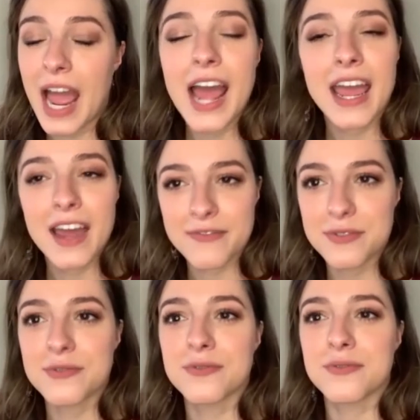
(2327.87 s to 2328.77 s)
I have
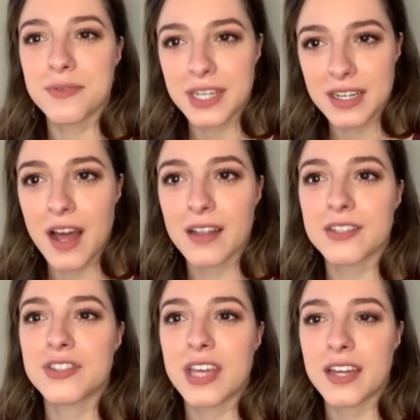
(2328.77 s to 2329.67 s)
to
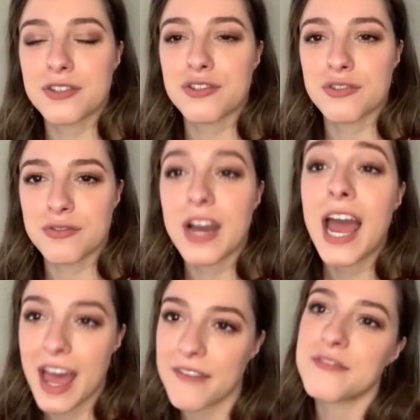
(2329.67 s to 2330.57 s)
acknowledge that too. I
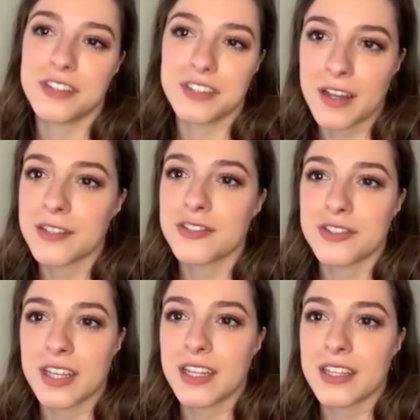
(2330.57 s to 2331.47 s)
have to acknowledge
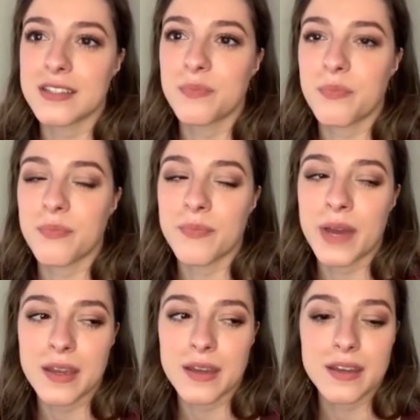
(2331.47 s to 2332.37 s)
that it's
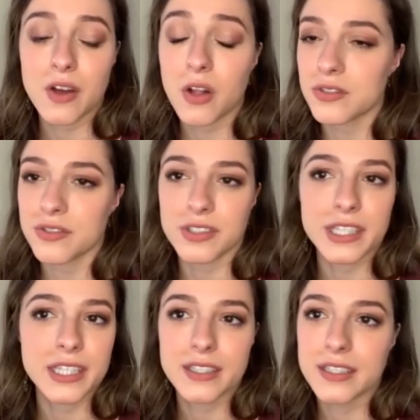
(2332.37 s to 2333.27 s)
my
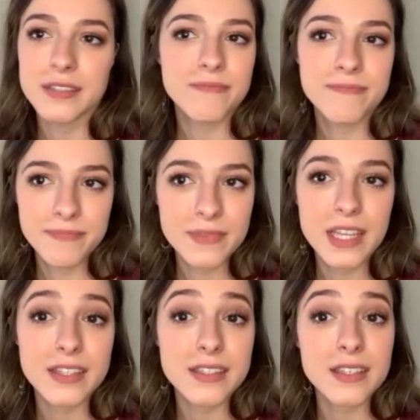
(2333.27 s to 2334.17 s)
culturally,
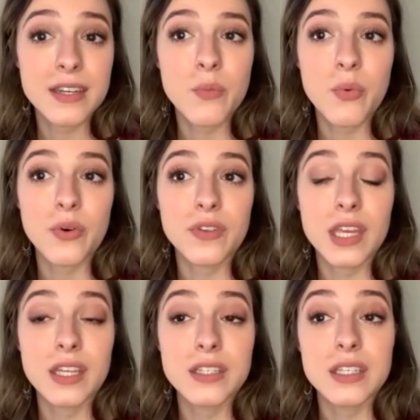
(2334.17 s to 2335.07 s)
that's an important
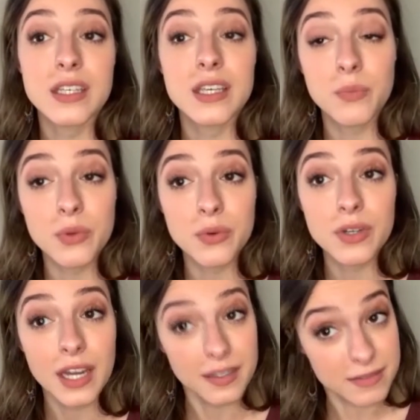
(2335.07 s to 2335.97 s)
thing to keep you
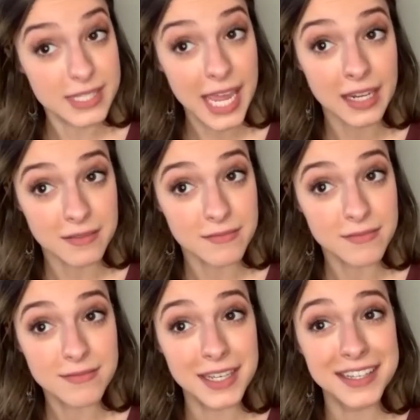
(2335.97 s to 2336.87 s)
sane.
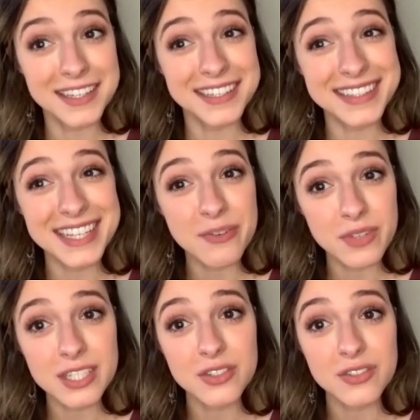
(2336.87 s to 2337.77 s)
Yes. They
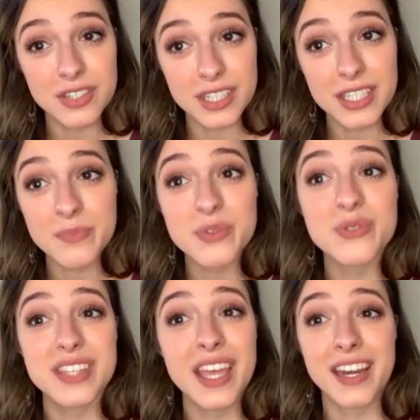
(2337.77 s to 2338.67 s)
really do. It keeps you
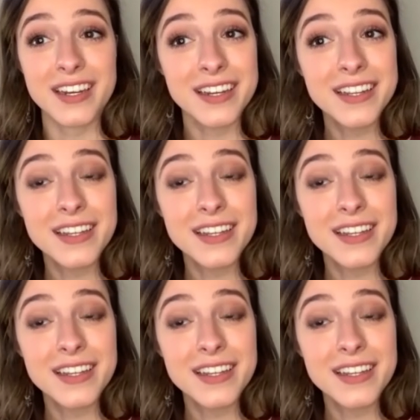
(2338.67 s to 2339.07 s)
sane.